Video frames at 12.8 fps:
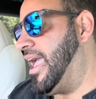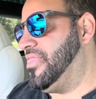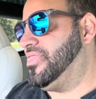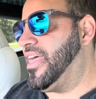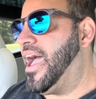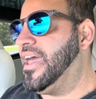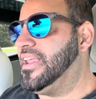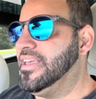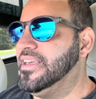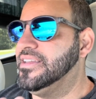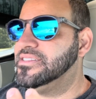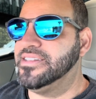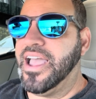and that
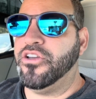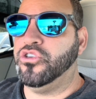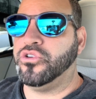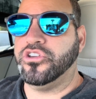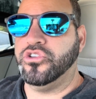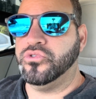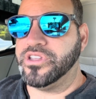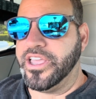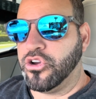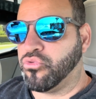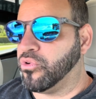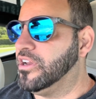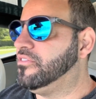is now you can use a
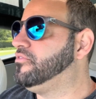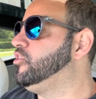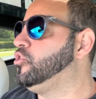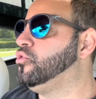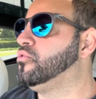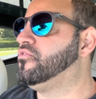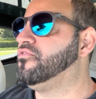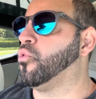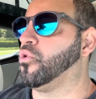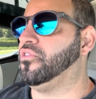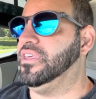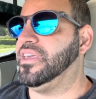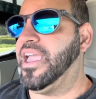grid view
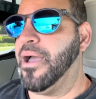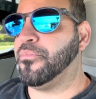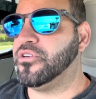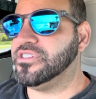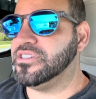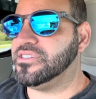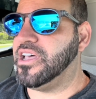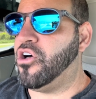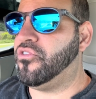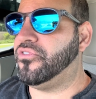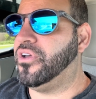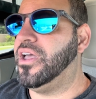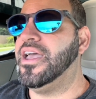for the cameras itself.
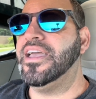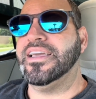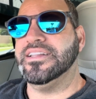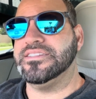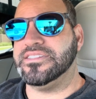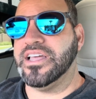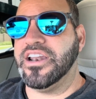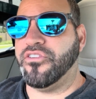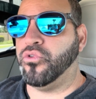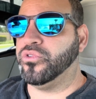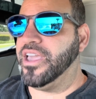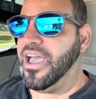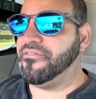Instead of
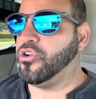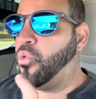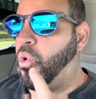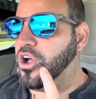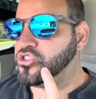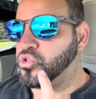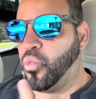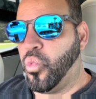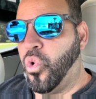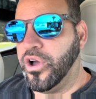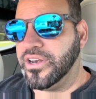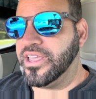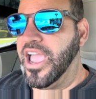only having to watch
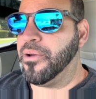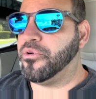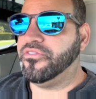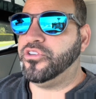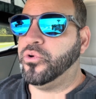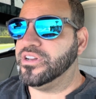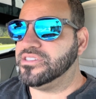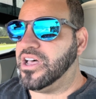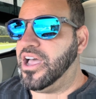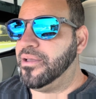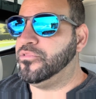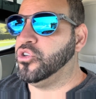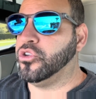one camera view at a
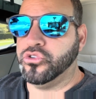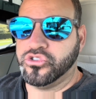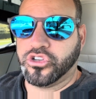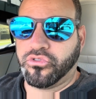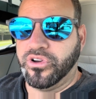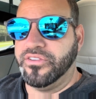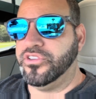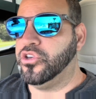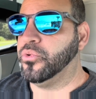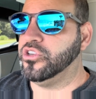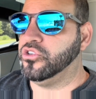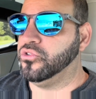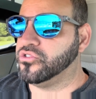time, you can use a grid view
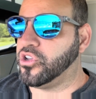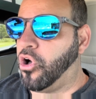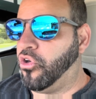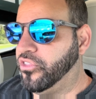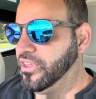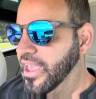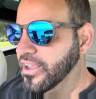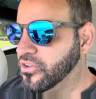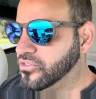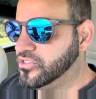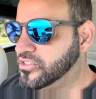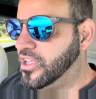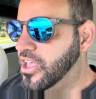and use all the
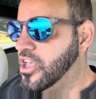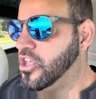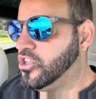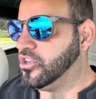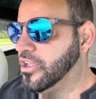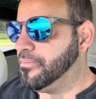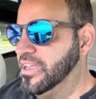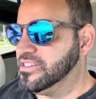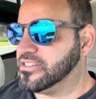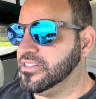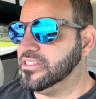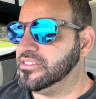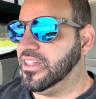angles. You can
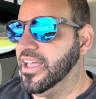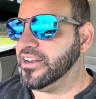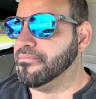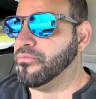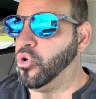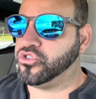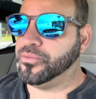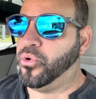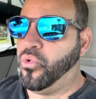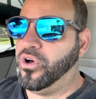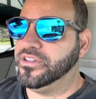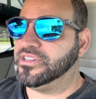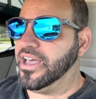basically select multiple
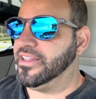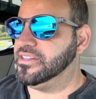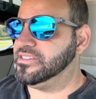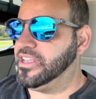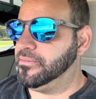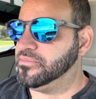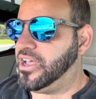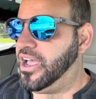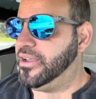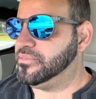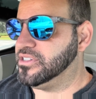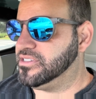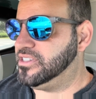ones at the same
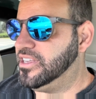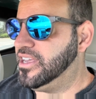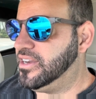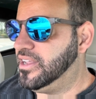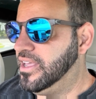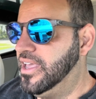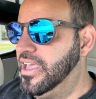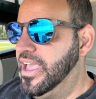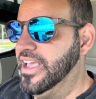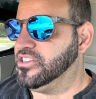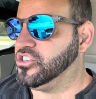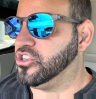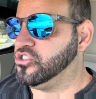time to see it,
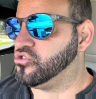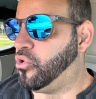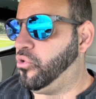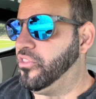and to control